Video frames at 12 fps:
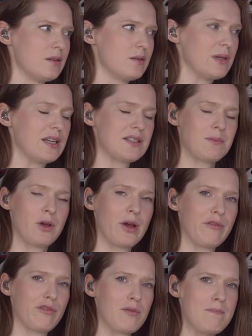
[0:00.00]
because I'm
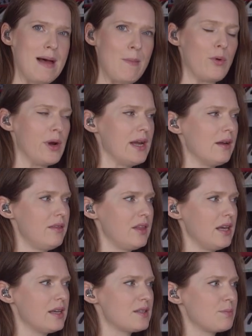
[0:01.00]
going from memory, I
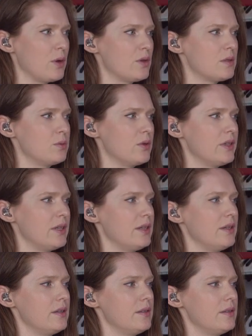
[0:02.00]
think it's possible that